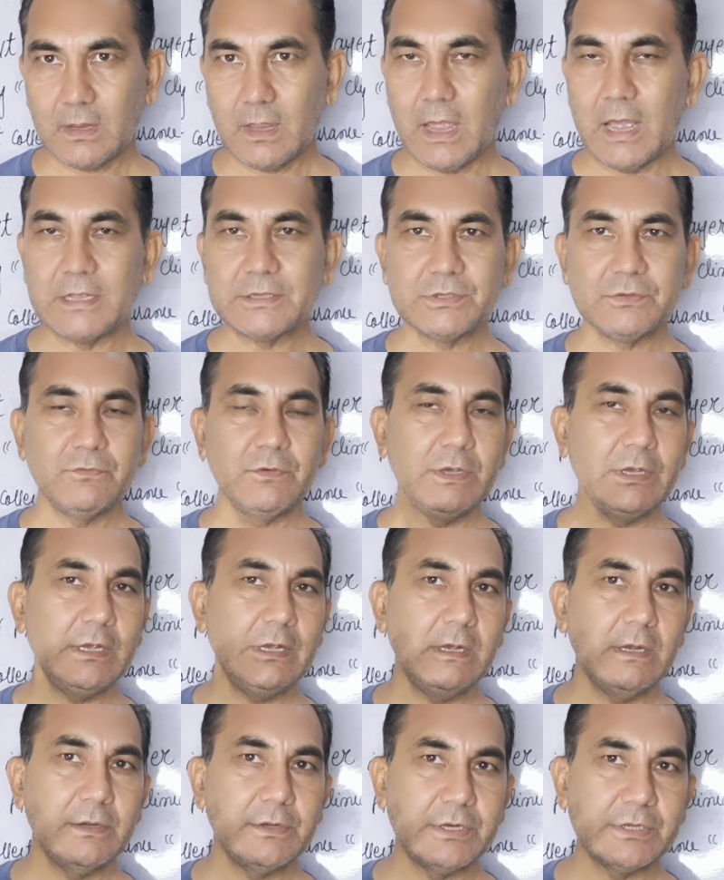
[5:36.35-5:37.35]
As
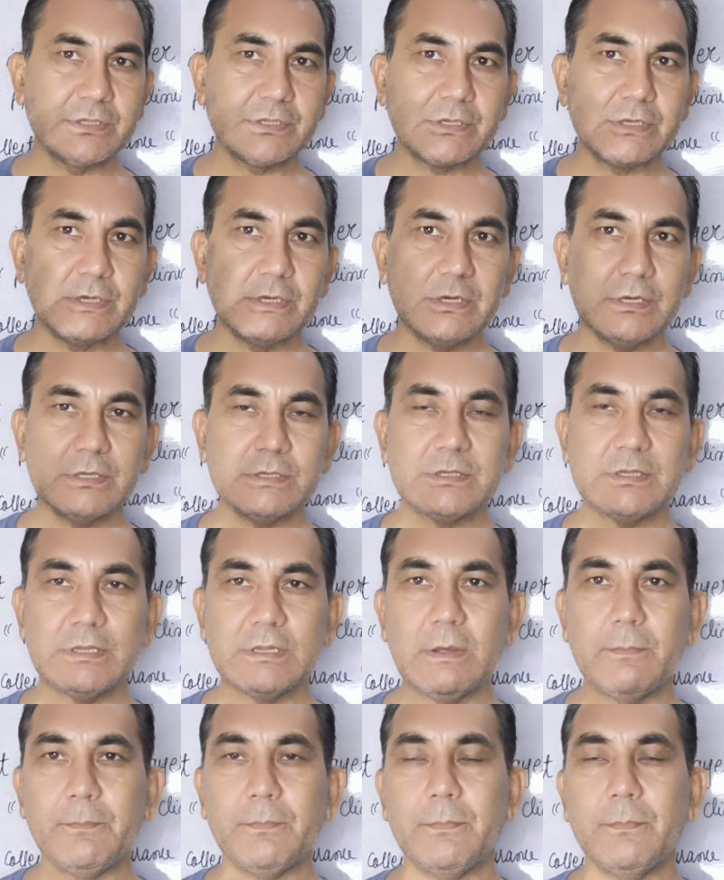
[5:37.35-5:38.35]
we discussed in
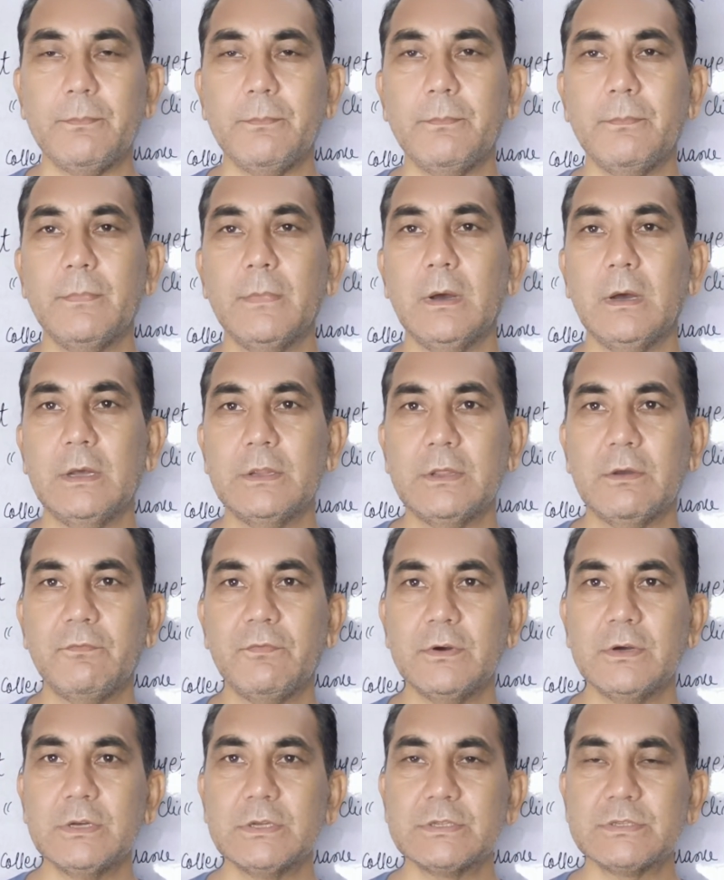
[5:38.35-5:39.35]
the
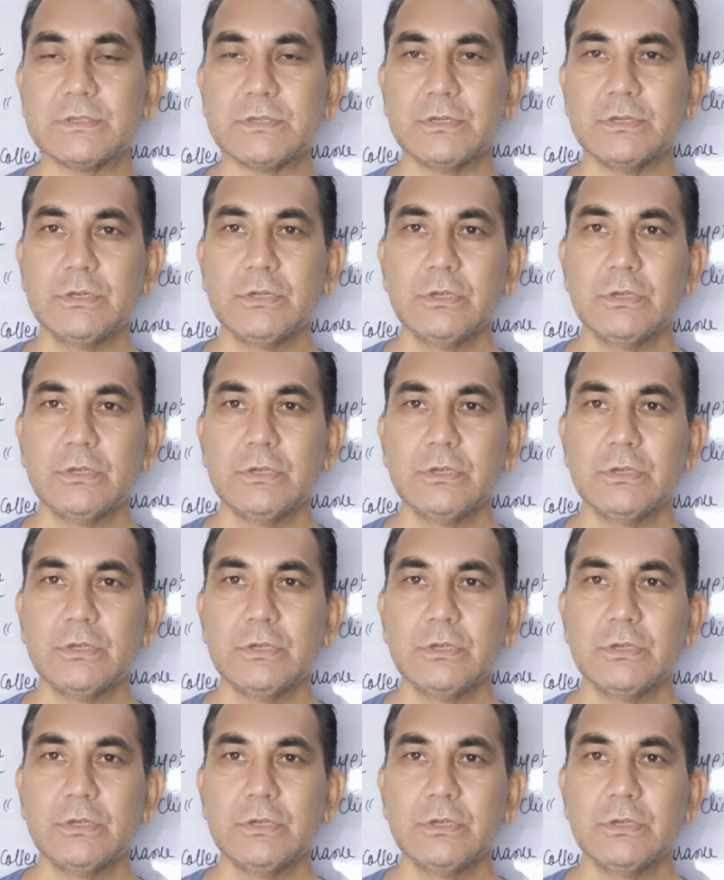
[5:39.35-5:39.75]
first